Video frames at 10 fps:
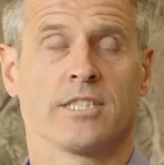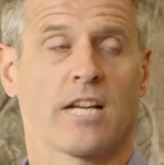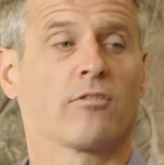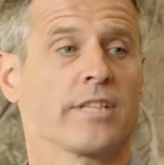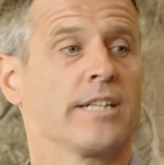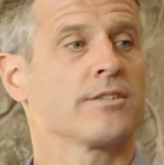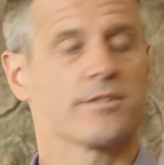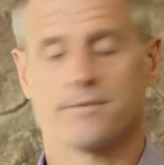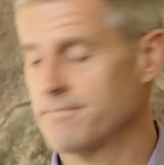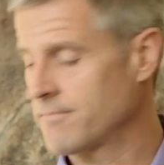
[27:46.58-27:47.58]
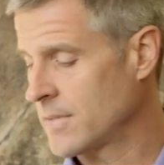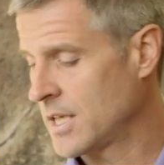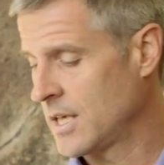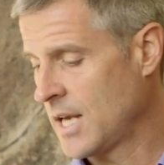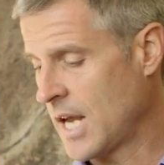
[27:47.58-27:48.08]
several years.
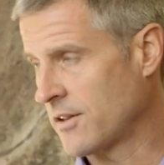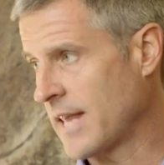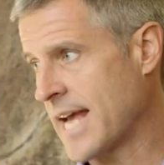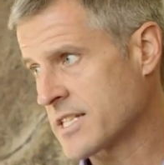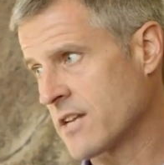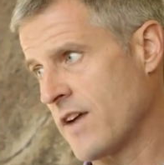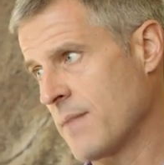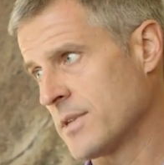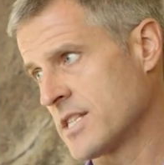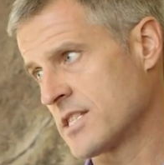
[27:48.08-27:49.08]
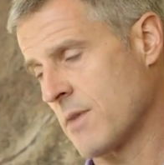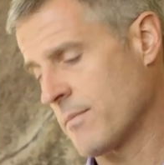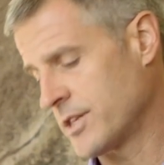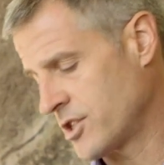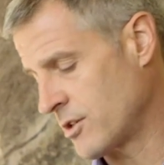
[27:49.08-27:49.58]
And the last confinement
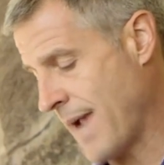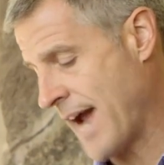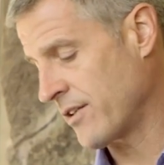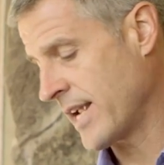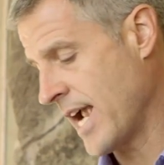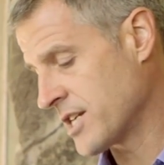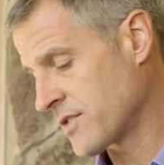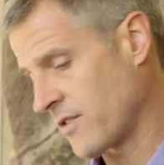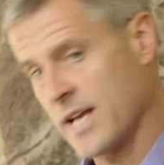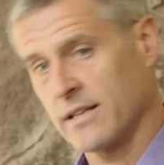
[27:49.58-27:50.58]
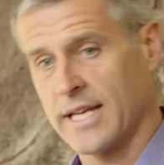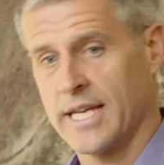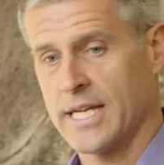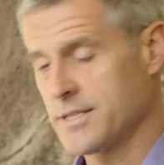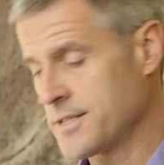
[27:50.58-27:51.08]
system I'll mention are battery cages for
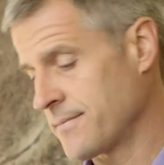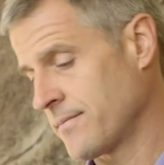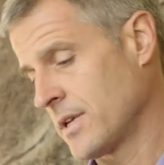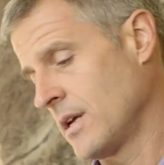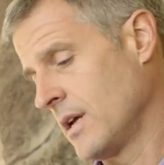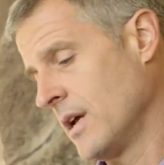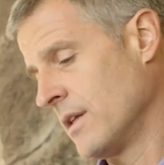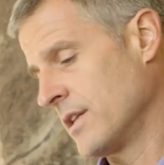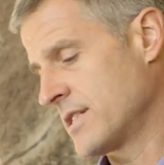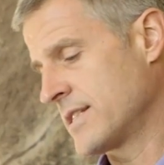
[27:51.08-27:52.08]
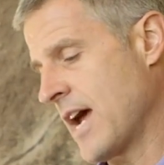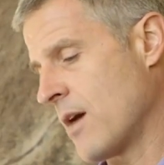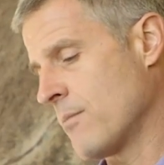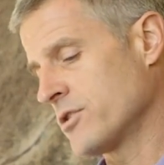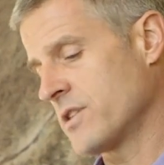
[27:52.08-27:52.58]
egg-laying hens. This is
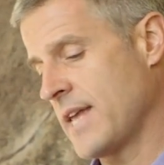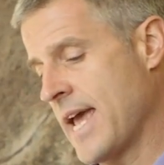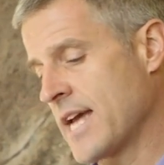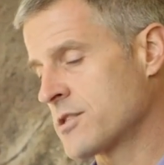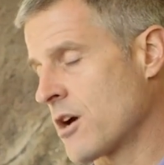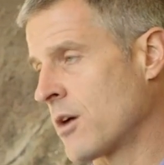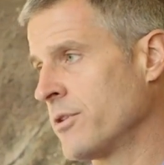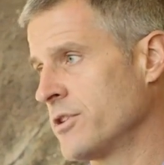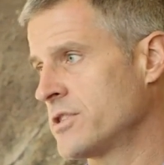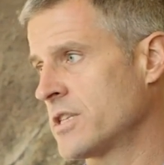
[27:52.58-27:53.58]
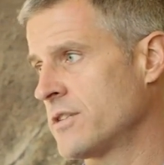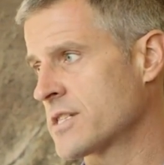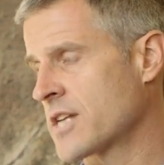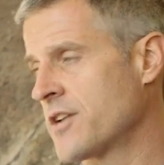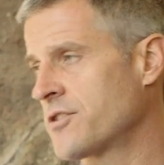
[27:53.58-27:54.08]
how most of the eggs are produced
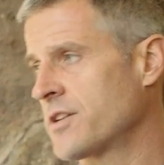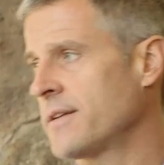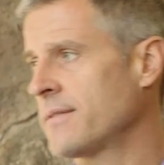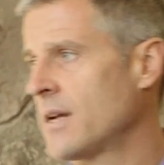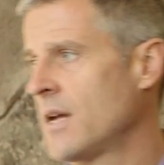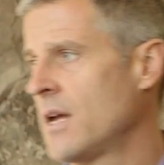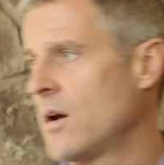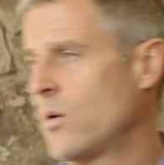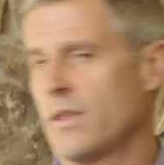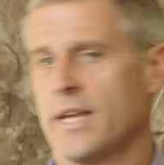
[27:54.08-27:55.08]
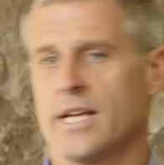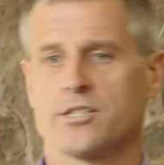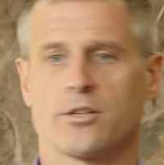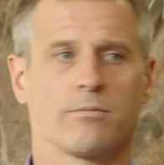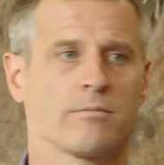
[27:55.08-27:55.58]
in this country, where the
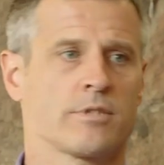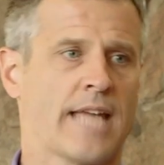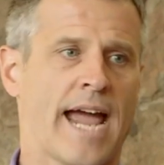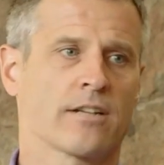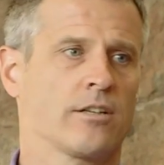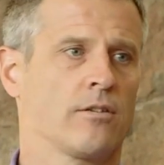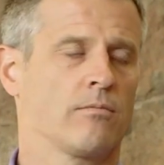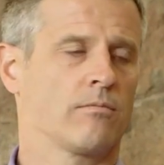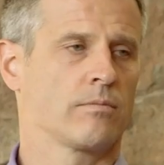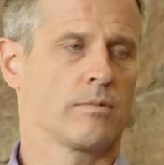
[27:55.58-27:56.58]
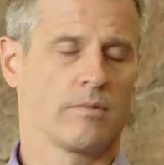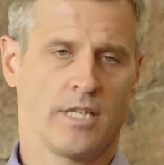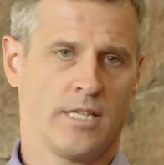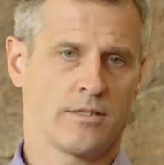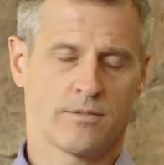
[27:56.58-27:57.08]
hens are stacked in
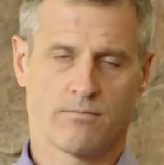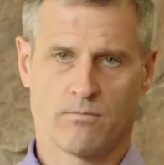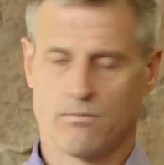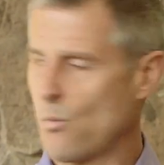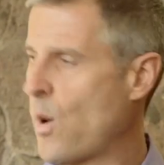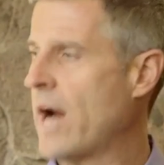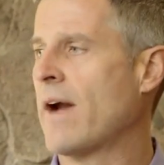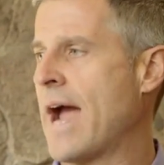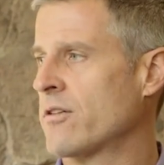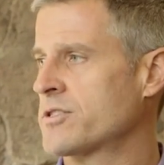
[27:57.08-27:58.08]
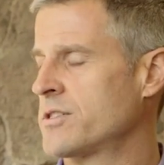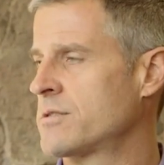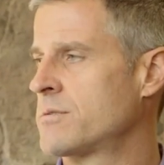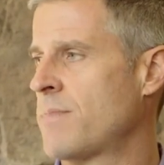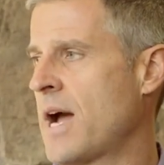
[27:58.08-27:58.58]
these
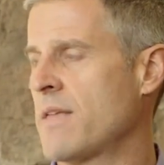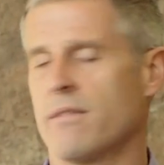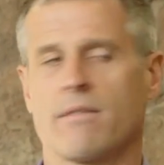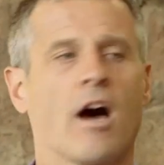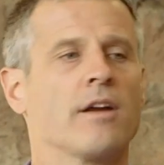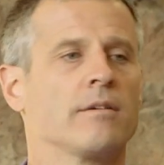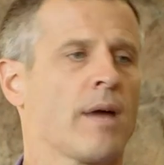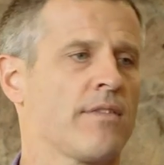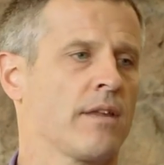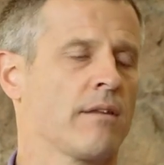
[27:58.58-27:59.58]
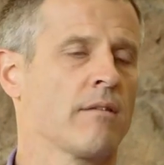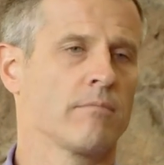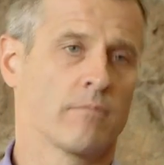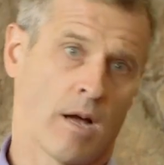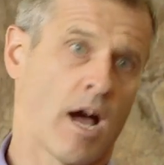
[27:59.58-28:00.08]
warehouses by the
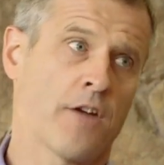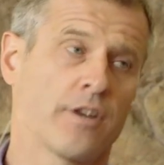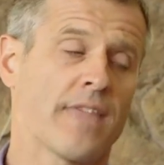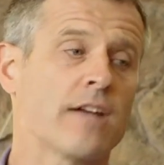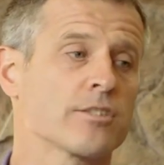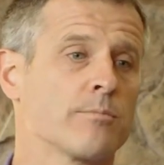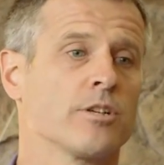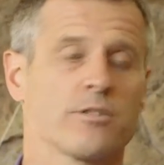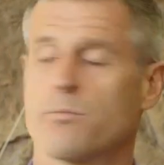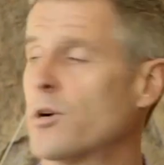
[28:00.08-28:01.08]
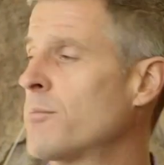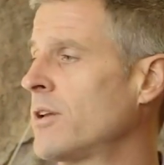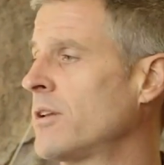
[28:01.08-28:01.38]
100,000 birds per